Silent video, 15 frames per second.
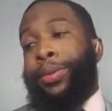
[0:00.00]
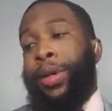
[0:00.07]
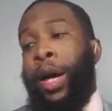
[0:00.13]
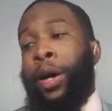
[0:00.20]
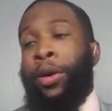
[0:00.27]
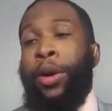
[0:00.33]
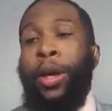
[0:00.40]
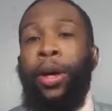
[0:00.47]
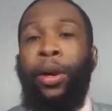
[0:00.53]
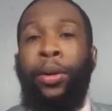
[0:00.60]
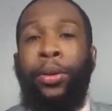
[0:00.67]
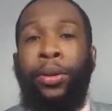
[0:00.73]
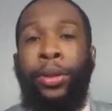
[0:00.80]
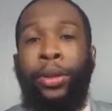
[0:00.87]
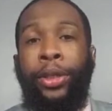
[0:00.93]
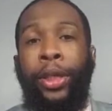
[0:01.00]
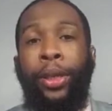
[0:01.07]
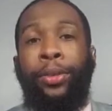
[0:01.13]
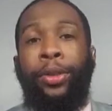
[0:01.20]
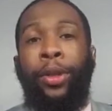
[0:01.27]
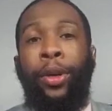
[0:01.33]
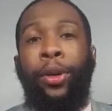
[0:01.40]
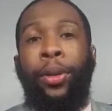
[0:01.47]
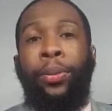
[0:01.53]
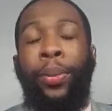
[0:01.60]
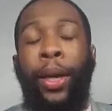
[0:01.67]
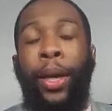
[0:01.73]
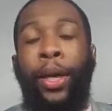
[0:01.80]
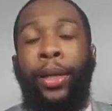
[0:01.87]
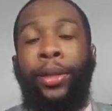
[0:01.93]
our great owner, James Dolan
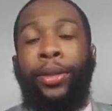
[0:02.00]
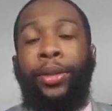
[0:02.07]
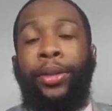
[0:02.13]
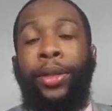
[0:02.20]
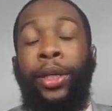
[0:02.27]
bans,